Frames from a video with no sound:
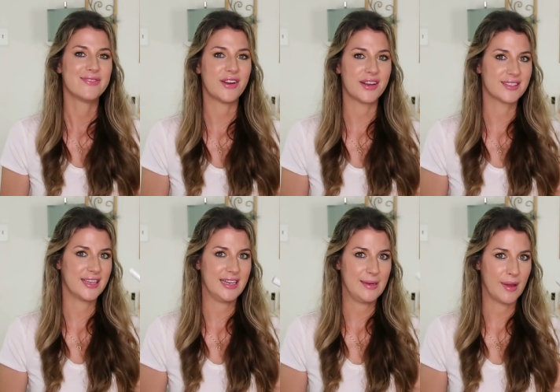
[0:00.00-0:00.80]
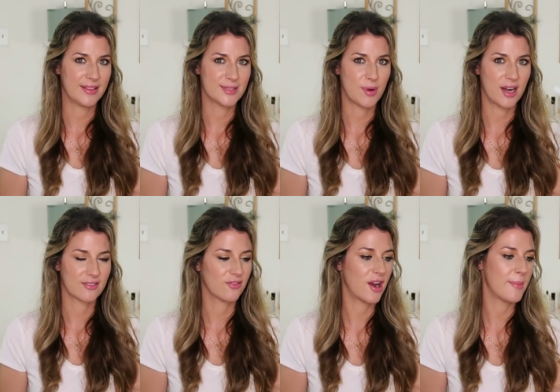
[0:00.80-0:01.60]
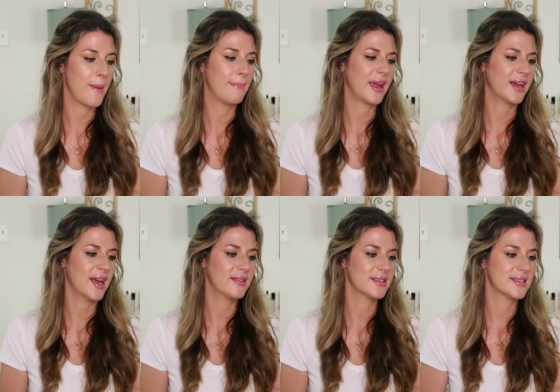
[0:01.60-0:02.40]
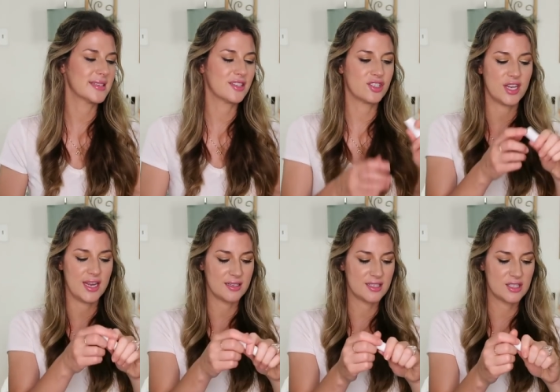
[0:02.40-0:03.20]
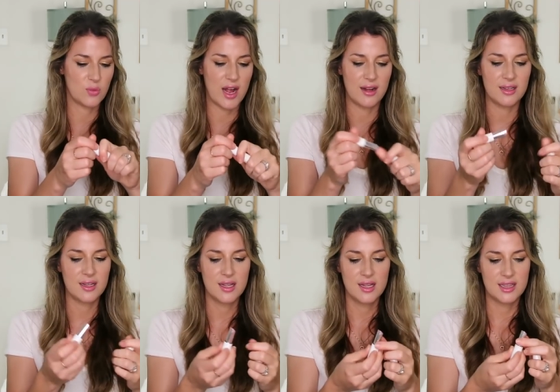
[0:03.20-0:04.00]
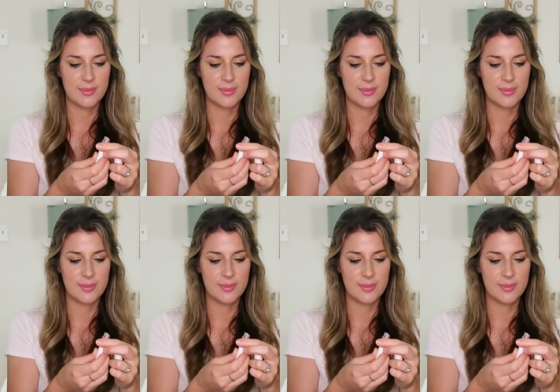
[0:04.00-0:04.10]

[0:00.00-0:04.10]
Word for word: very excited about this product from becca this is in the shade swell